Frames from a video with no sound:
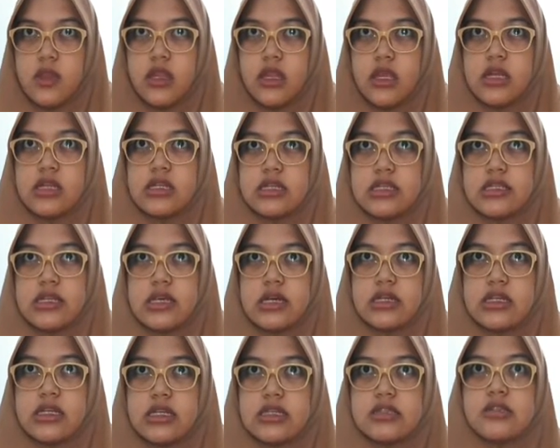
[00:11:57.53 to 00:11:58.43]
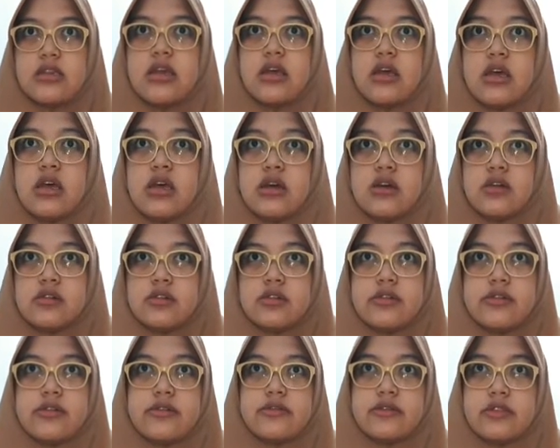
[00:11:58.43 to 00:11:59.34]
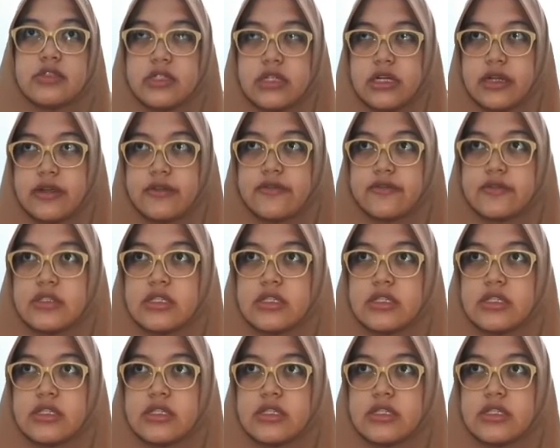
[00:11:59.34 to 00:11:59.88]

And the second is rough draft.